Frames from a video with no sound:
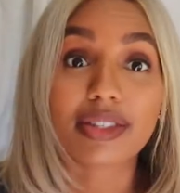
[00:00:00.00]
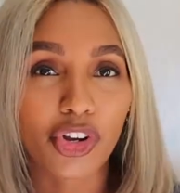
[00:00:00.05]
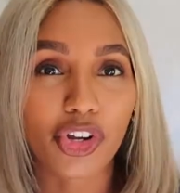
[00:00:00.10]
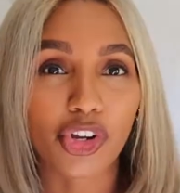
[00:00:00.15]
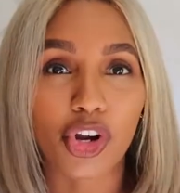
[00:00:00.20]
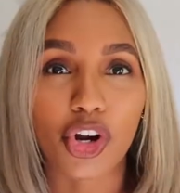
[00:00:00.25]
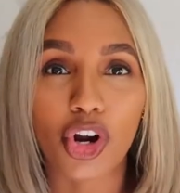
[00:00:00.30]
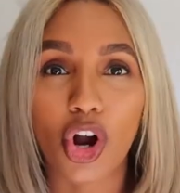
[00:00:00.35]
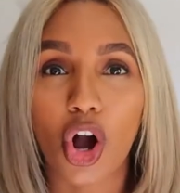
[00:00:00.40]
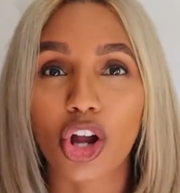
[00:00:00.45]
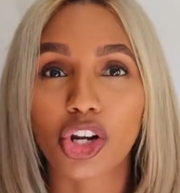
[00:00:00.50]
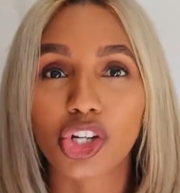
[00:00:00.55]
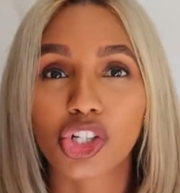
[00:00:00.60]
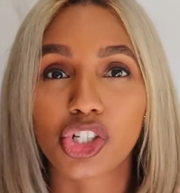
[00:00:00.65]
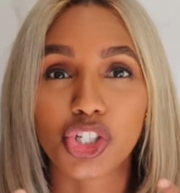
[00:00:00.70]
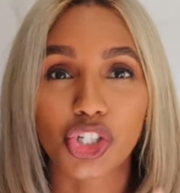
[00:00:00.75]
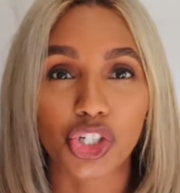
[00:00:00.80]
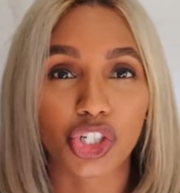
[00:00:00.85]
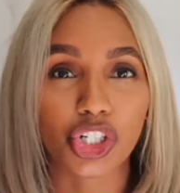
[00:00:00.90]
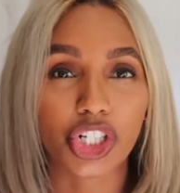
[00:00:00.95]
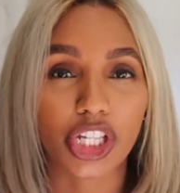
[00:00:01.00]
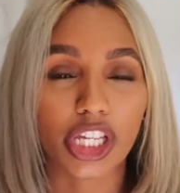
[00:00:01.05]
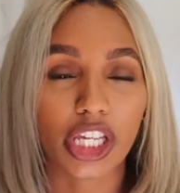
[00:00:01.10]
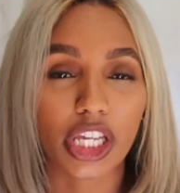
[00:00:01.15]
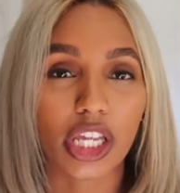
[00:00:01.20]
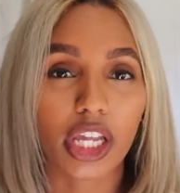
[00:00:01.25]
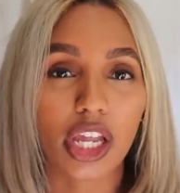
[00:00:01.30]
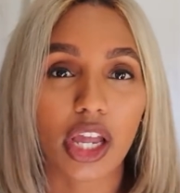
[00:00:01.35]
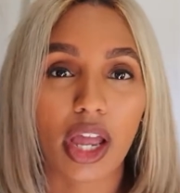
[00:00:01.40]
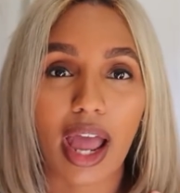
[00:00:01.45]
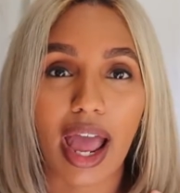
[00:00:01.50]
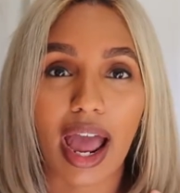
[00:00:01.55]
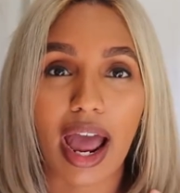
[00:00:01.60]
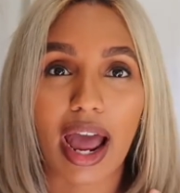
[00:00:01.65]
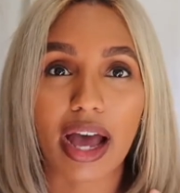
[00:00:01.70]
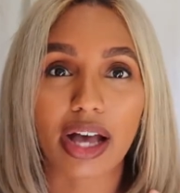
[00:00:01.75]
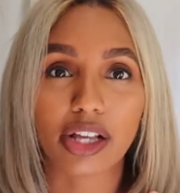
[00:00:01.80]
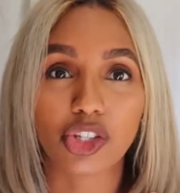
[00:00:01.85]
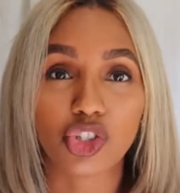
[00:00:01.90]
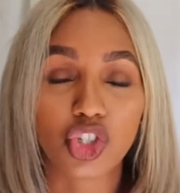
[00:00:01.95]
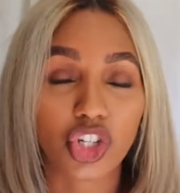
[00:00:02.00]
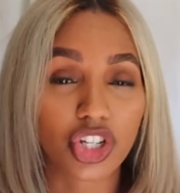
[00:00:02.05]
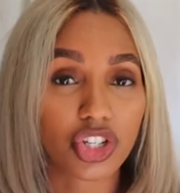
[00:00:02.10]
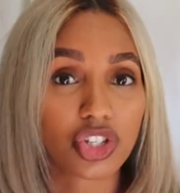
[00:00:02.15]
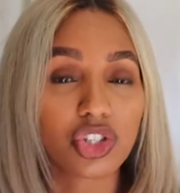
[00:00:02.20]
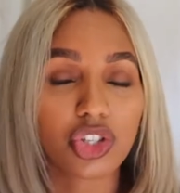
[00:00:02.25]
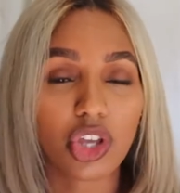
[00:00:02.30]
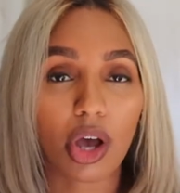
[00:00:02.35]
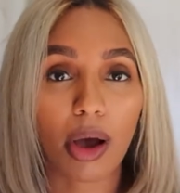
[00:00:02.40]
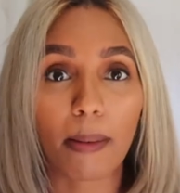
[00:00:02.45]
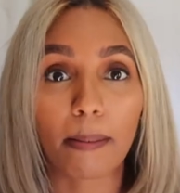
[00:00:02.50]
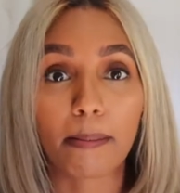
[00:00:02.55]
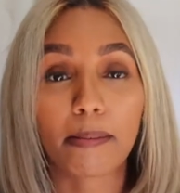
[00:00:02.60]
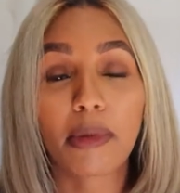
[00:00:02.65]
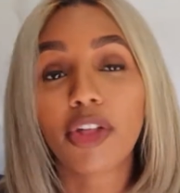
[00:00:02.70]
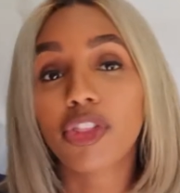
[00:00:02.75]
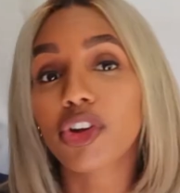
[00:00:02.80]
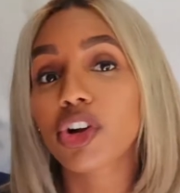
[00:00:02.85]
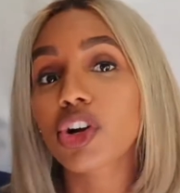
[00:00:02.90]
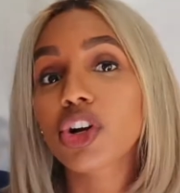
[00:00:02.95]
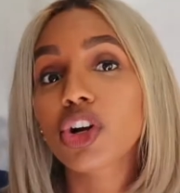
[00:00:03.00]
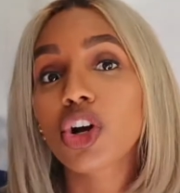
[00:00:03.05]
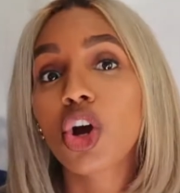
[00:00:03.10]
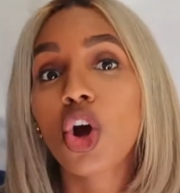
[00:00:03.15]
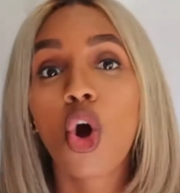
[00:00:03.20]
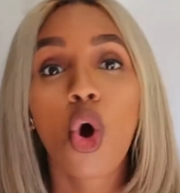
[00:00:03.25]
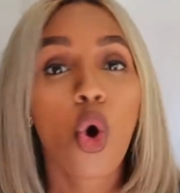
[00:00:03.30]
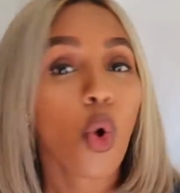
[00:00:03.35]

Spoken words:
Whether you're on your journey as just a mother,